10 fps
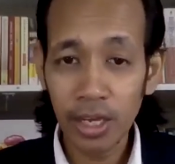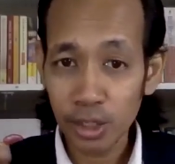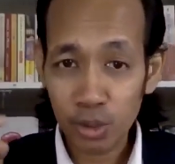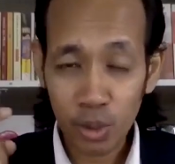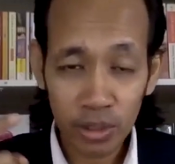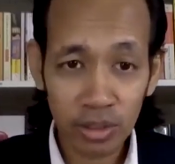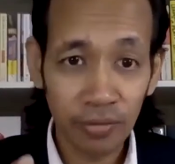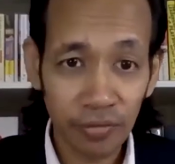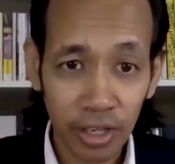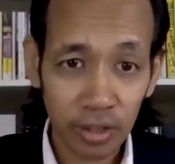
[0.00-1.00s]
it's going
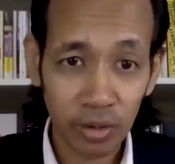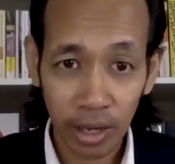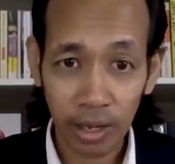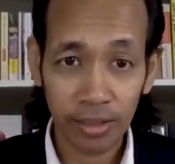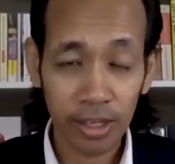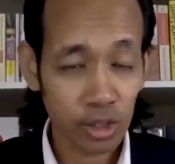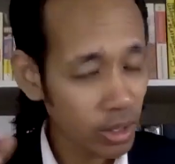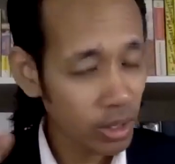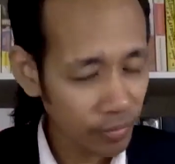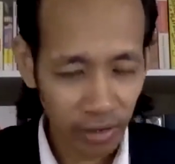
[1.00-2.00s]
to affect your health. It's
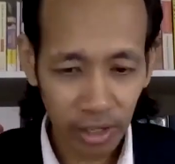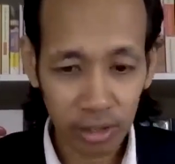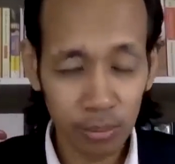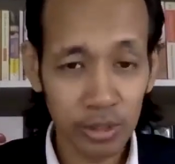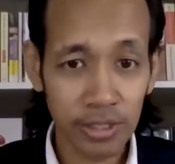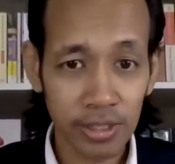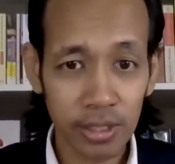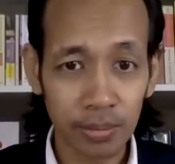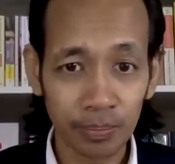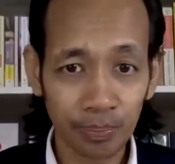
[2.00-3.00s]
going to affect your immune
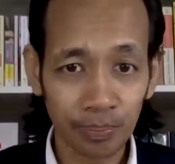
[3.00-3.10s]
system.